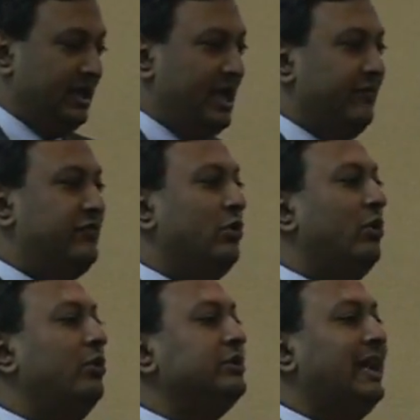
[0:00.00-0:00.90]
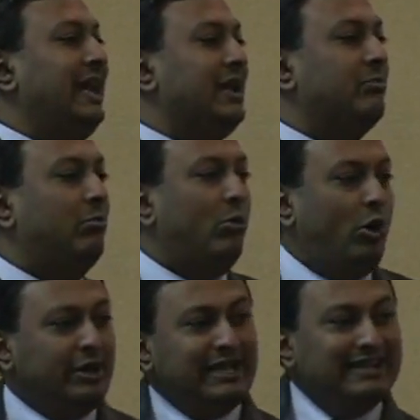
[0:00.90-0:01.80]
If you take
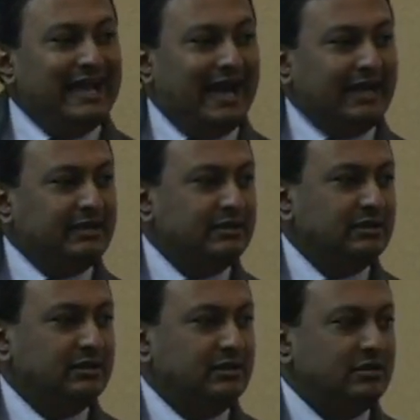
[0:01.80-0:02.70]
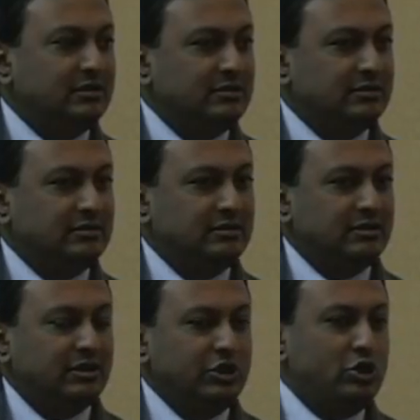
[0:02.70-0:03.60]
more than that,
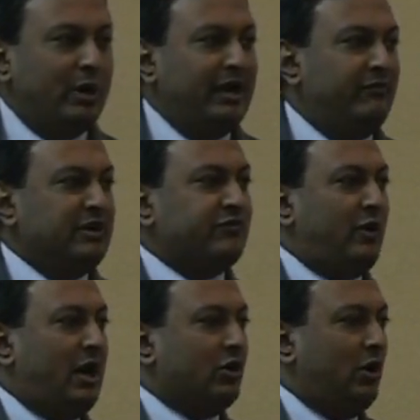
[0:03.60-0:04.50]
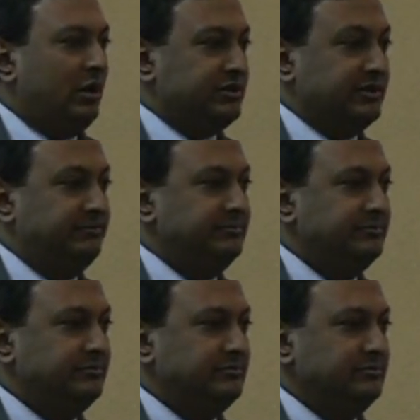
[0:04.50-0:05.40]
you are at risk for alcoholism.
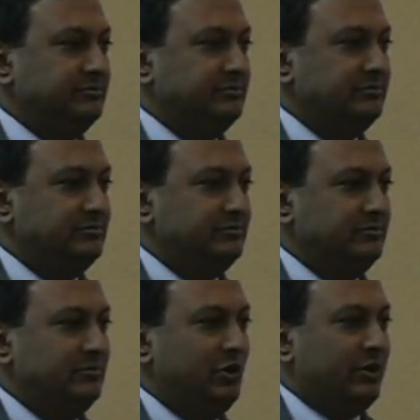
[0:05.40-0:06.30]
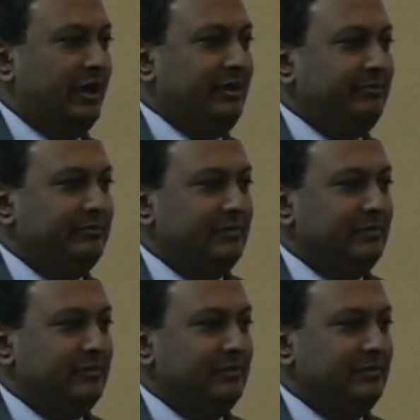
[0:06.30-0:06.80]
Okay?